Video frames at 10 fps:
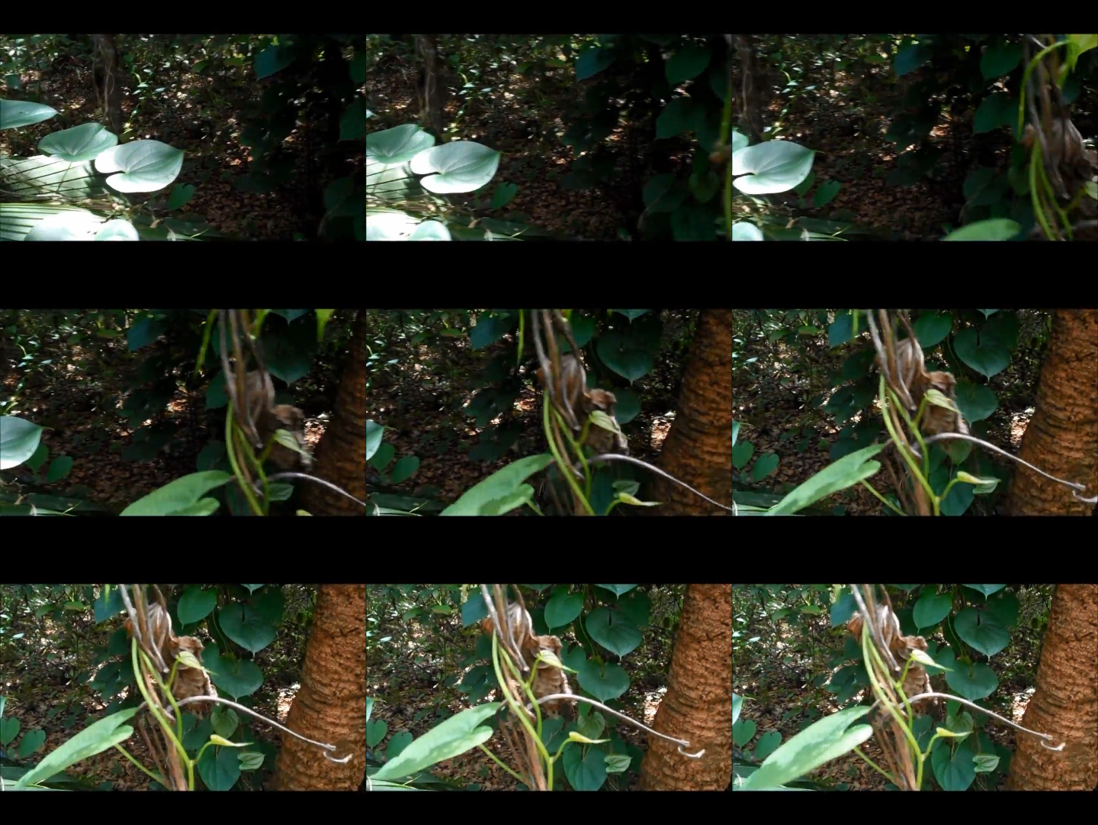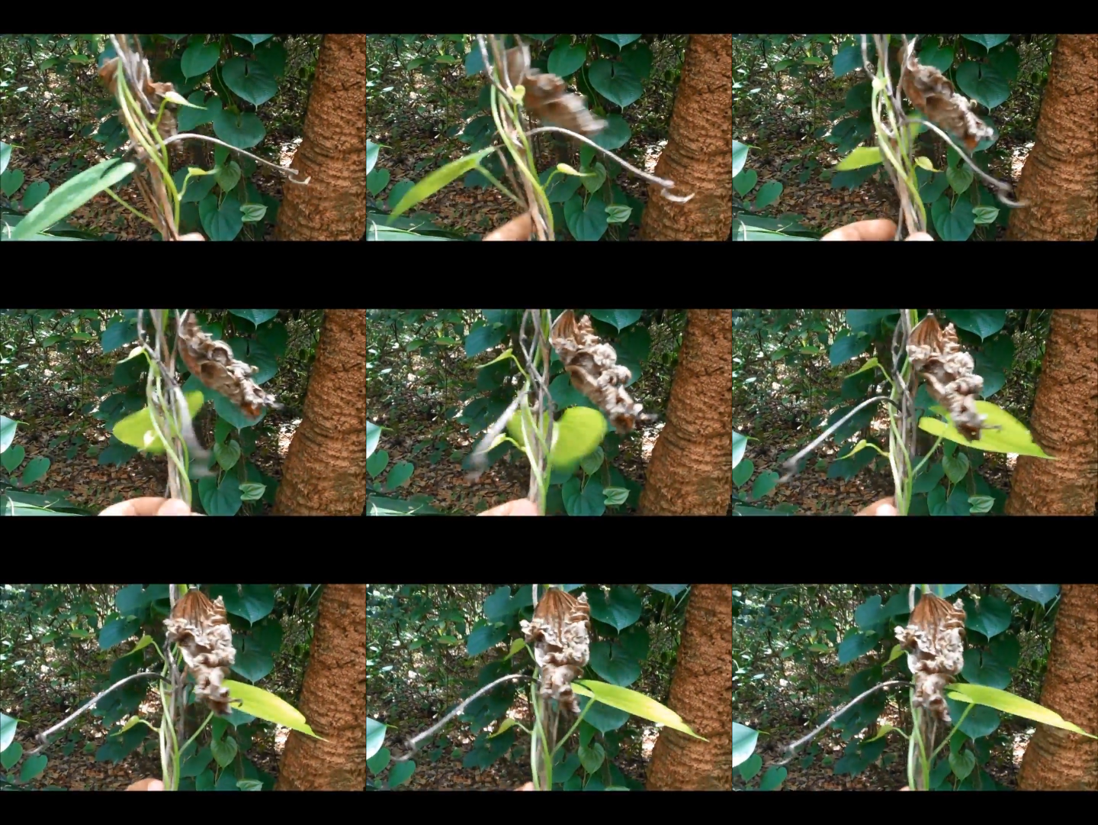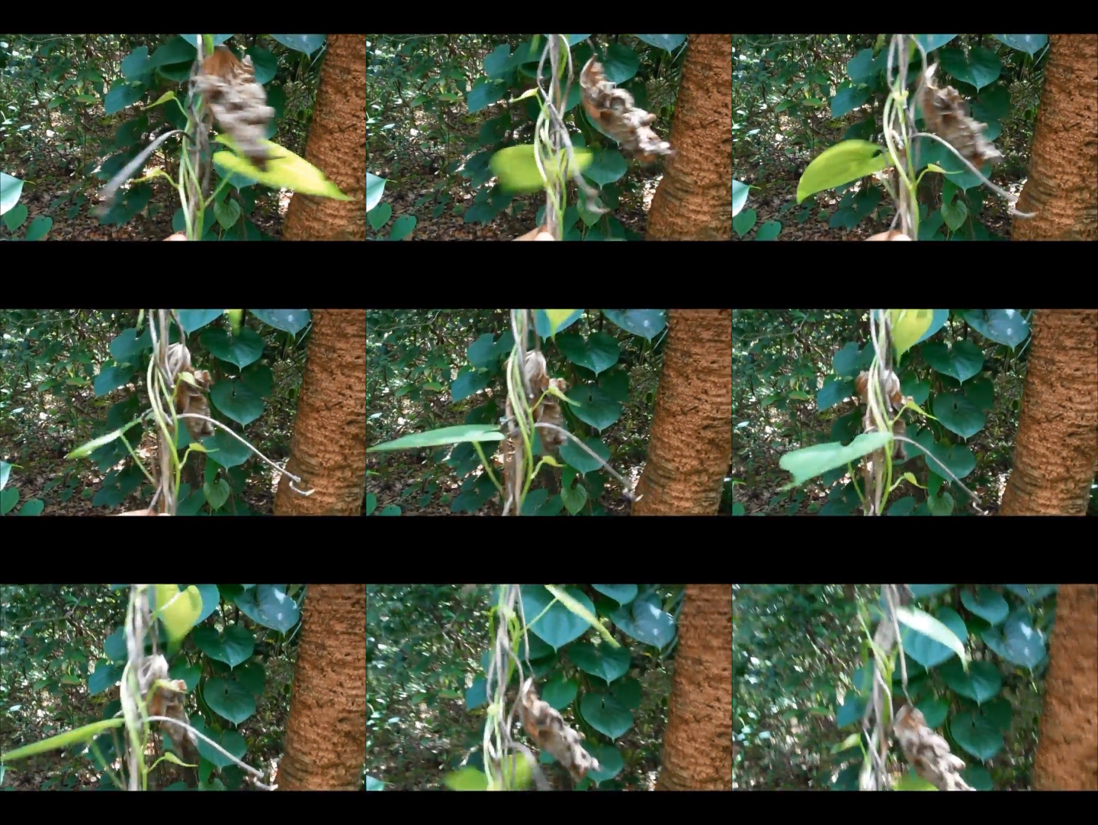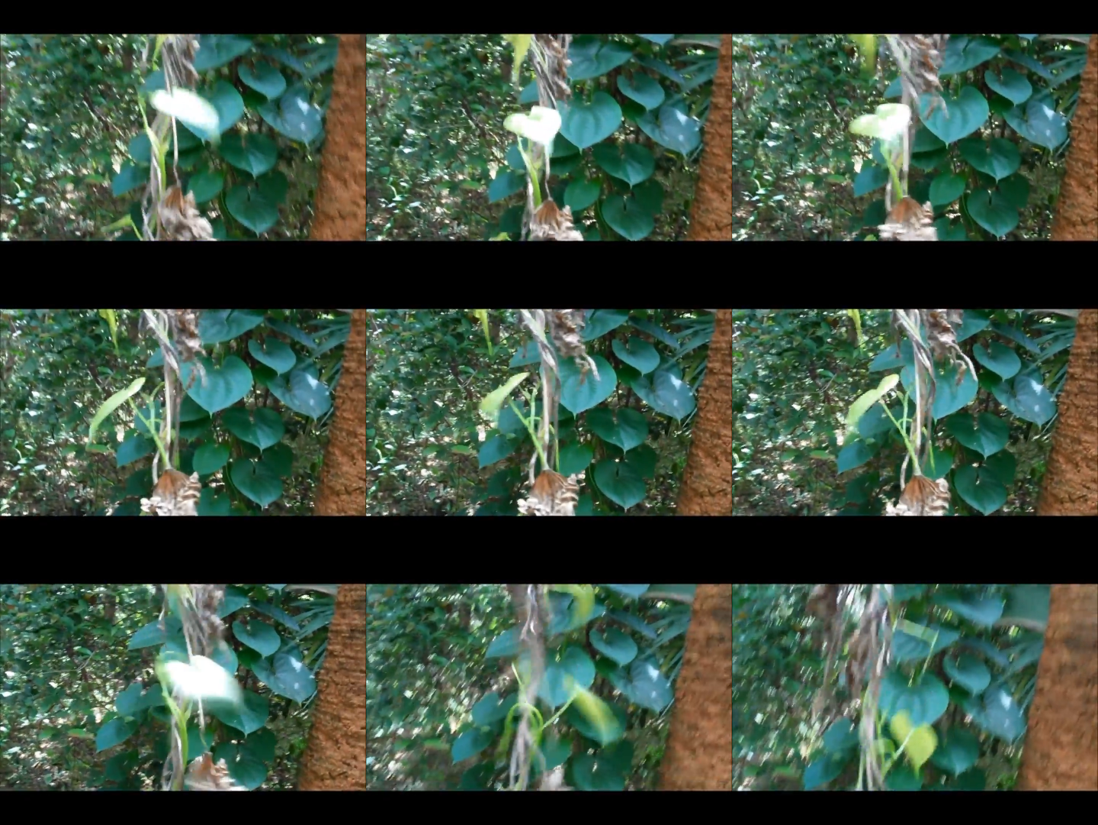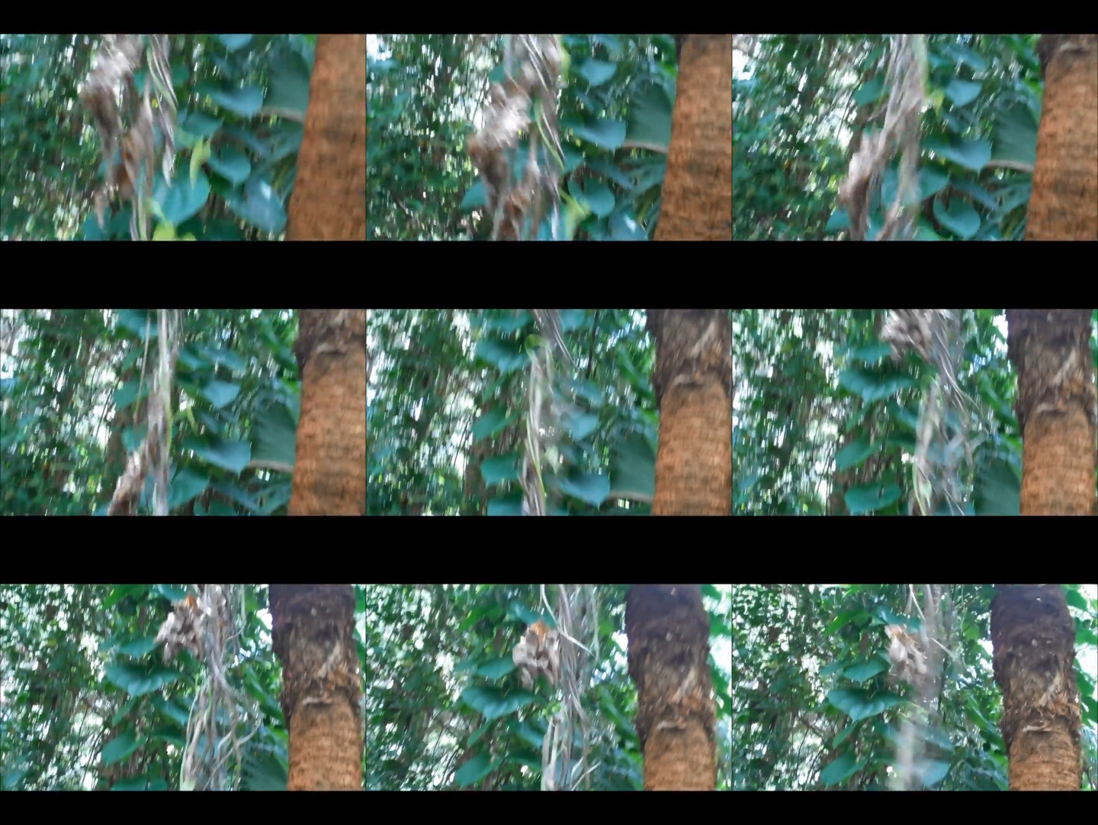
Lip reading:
[unreadable: no face in view]